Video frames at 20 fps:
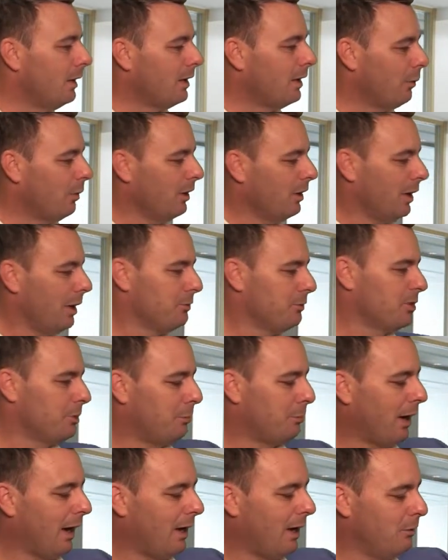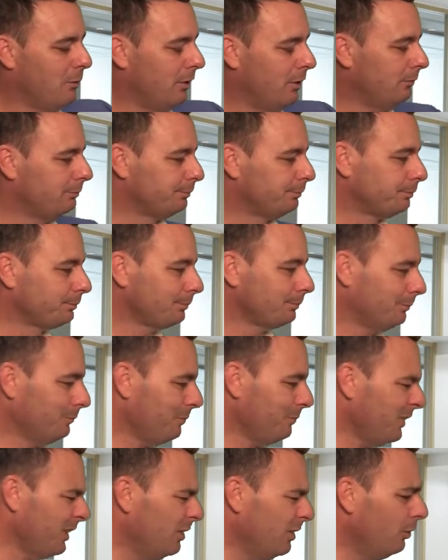Now, when it comes to payment,
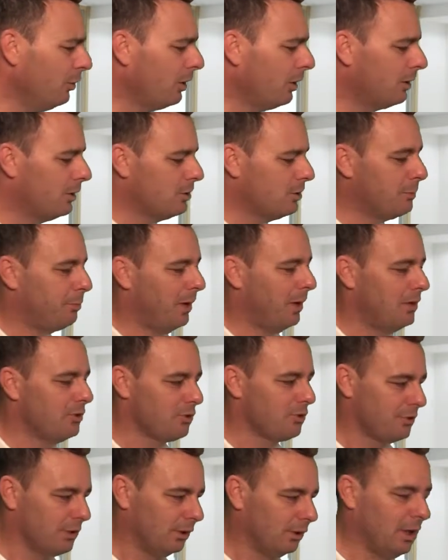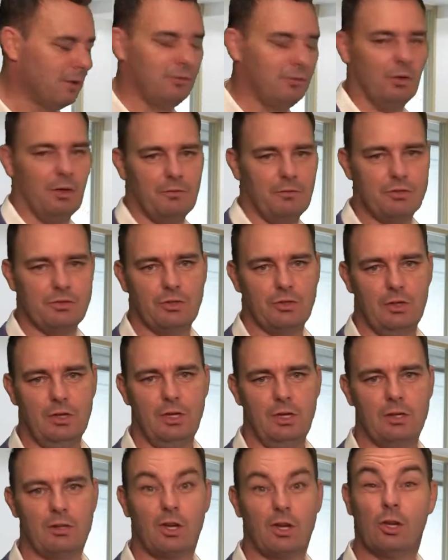look, it depends on the level,
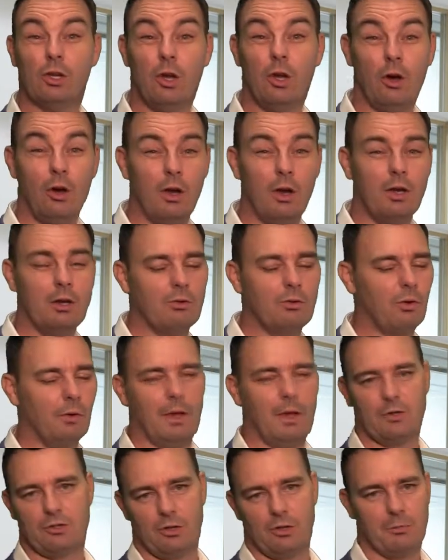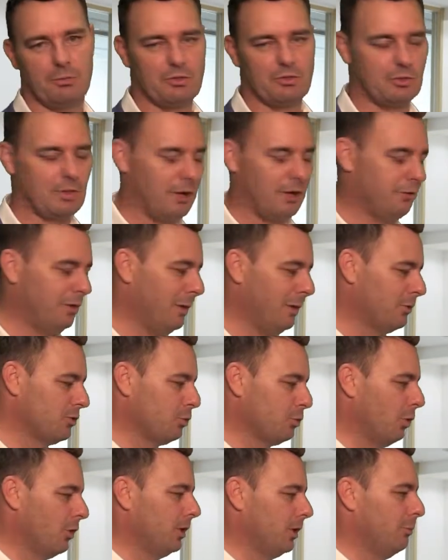obviously, and the client, all that type of stuff, and how
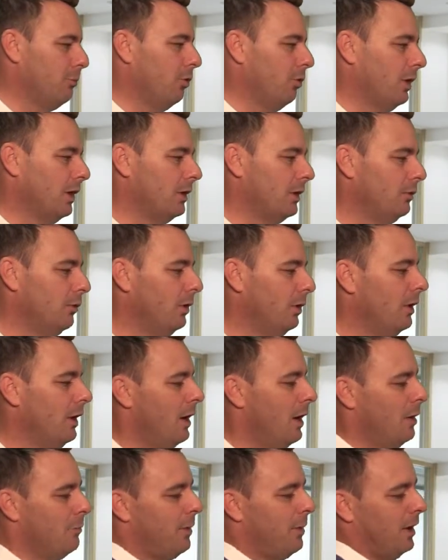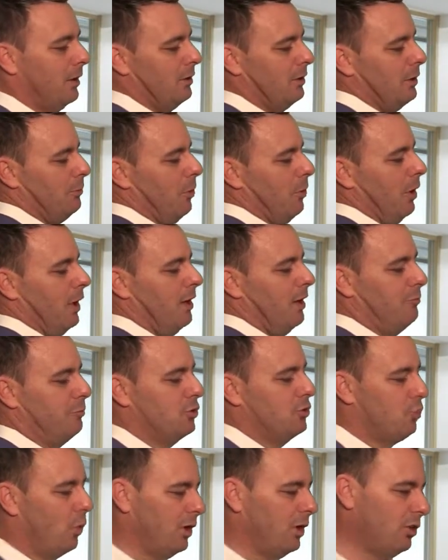much work you're putting into it. But you might have
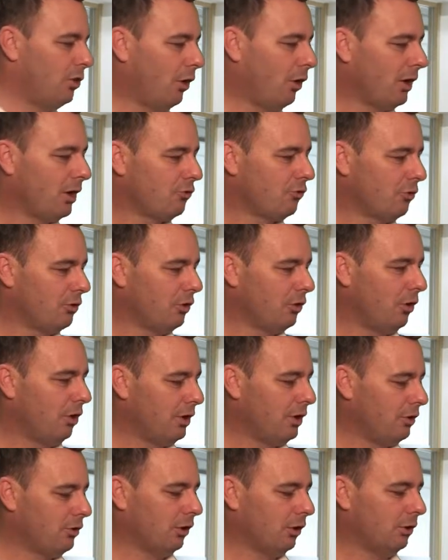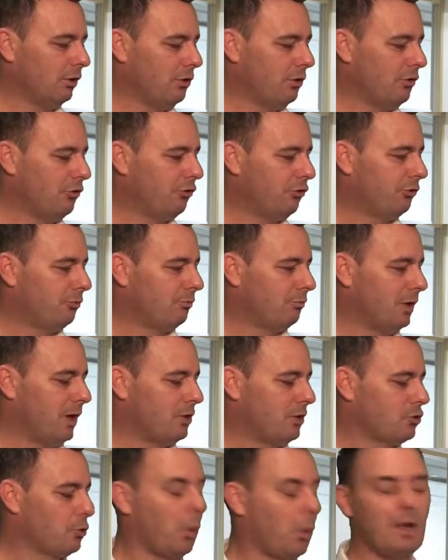between $990
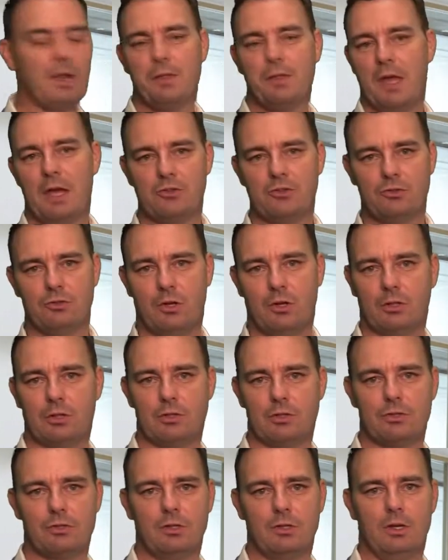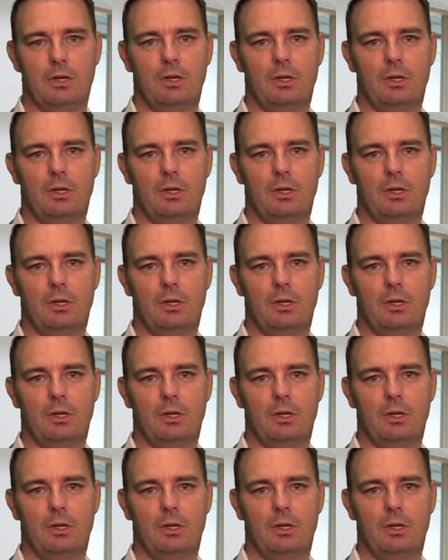and $20,000.